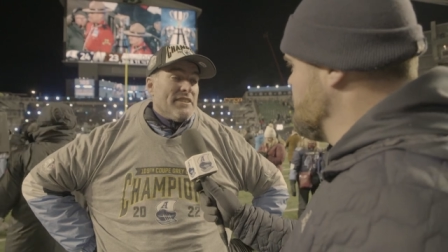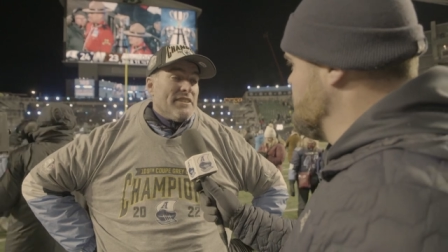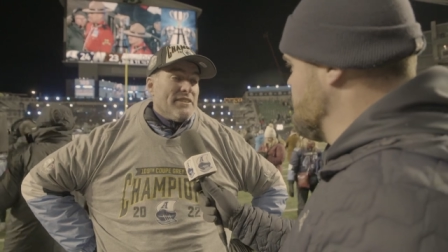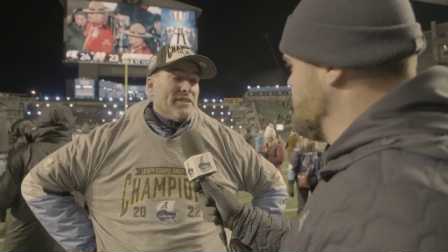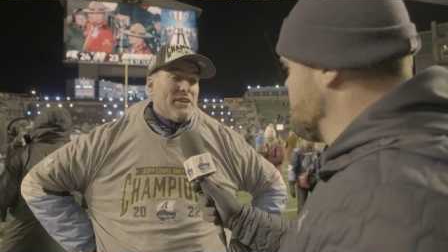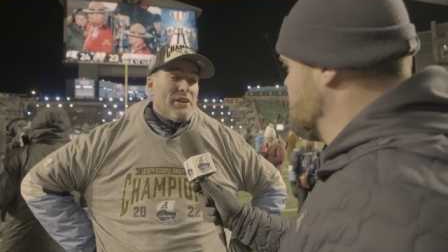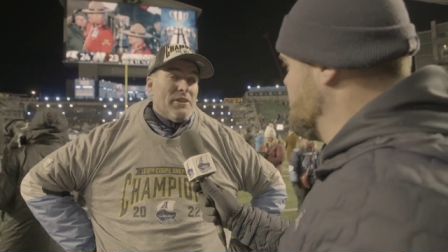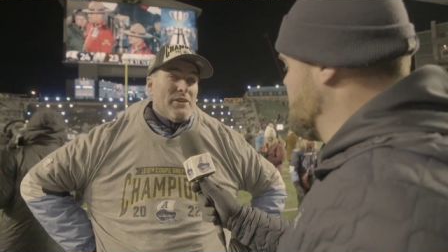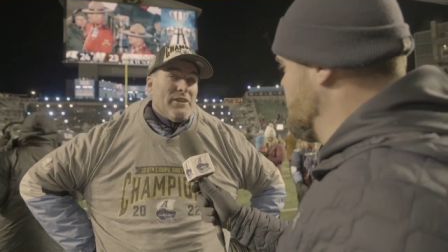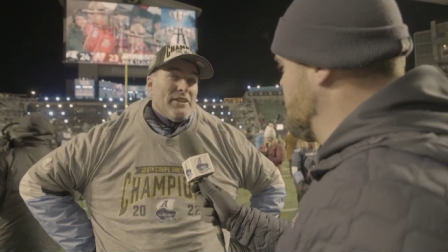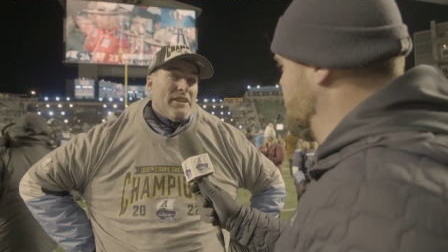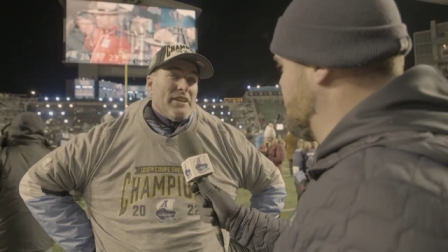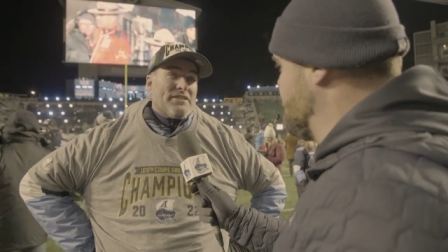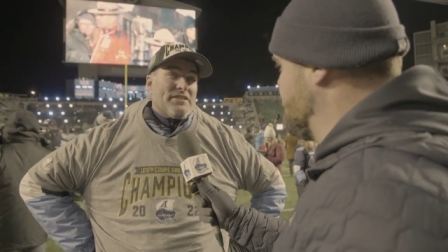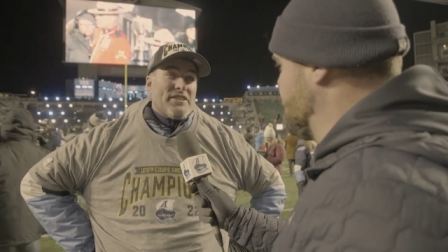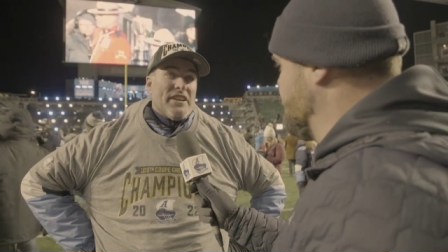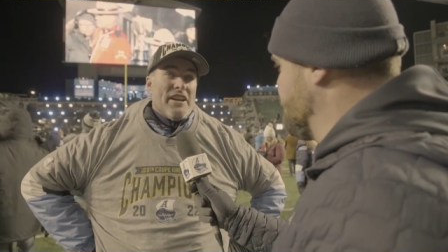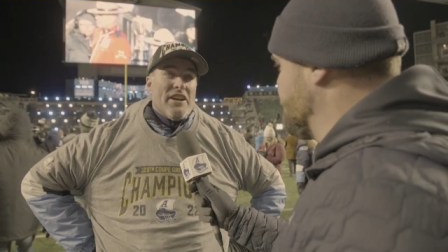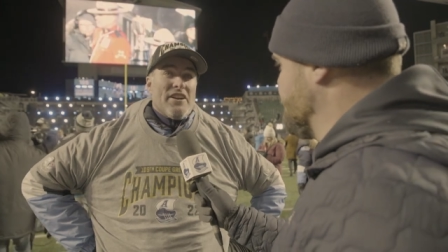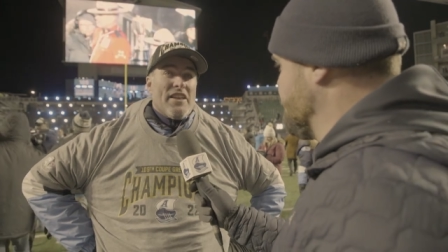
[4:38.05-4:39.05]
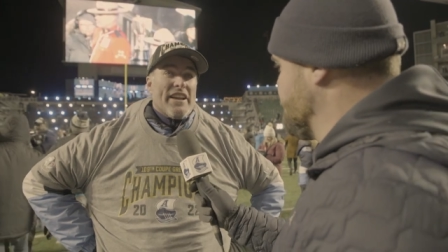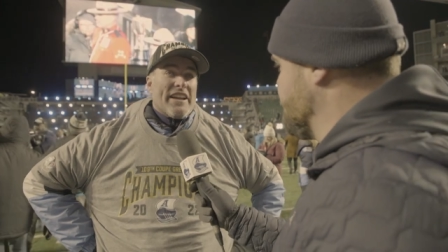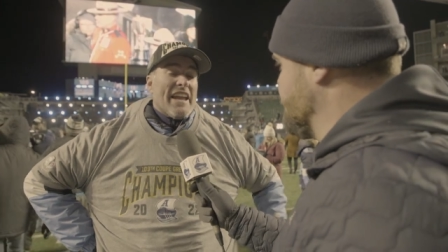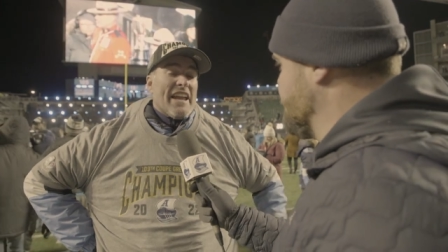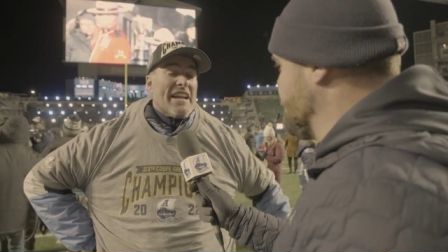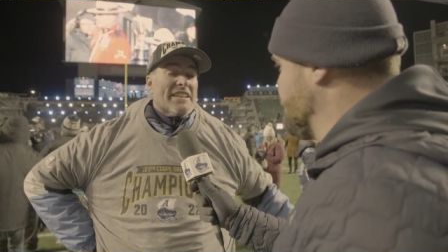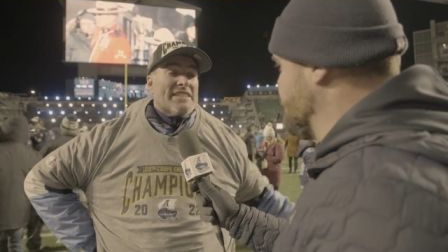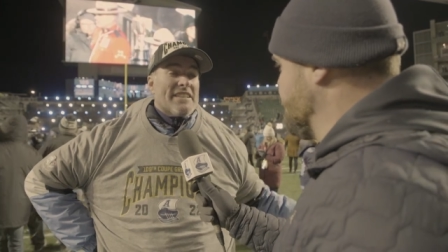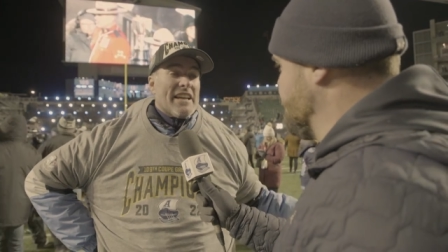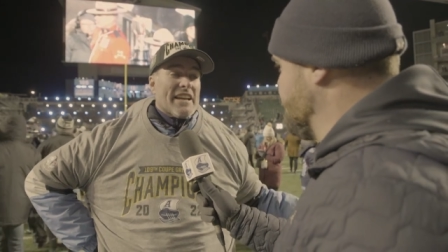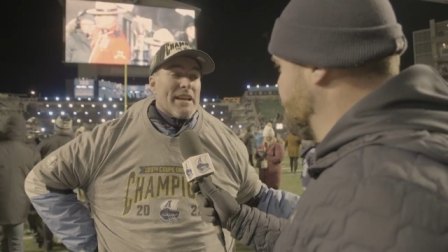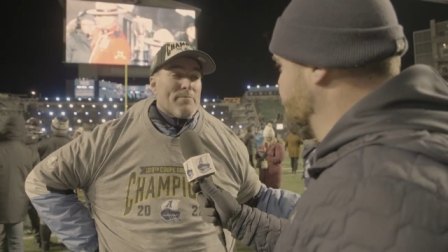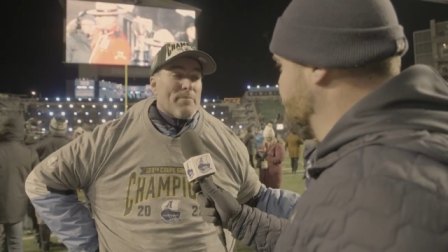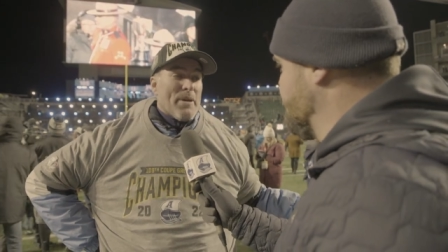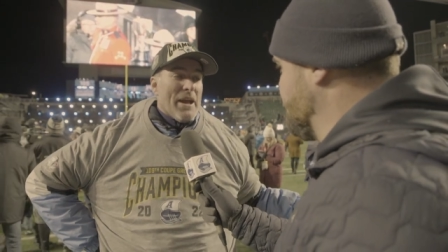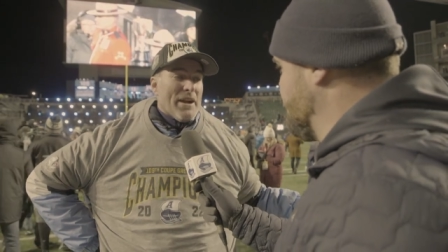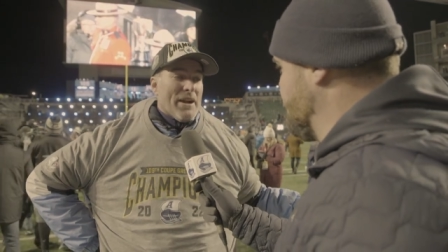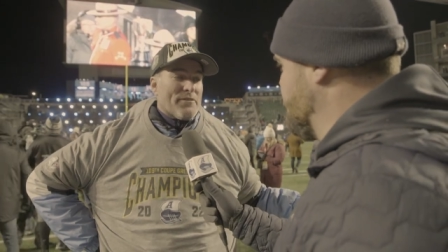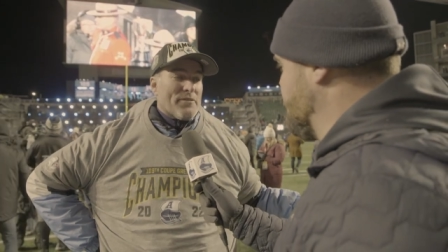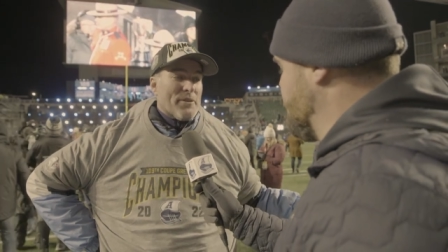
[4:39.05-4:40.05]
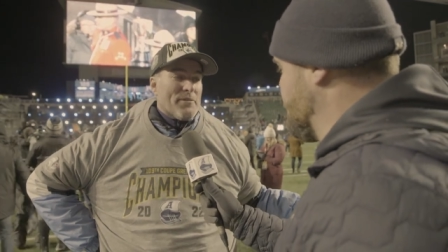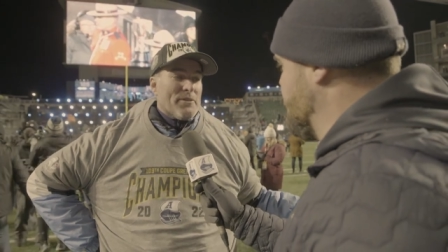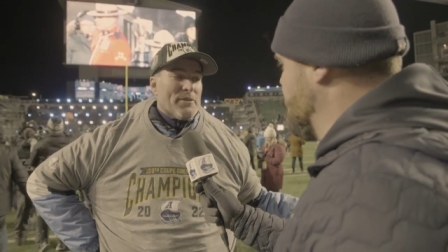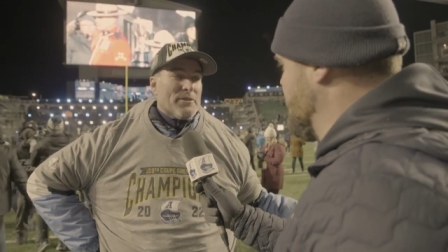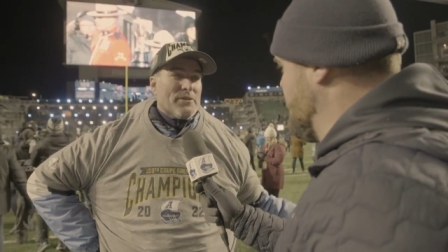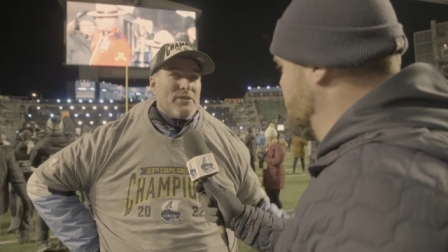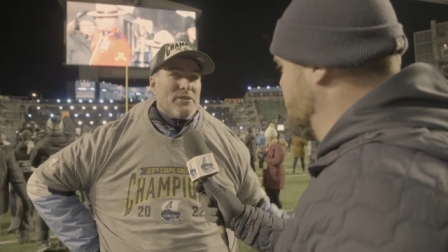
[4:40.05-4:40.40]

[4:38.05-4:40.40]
you know, it's there. They can't take it back from you.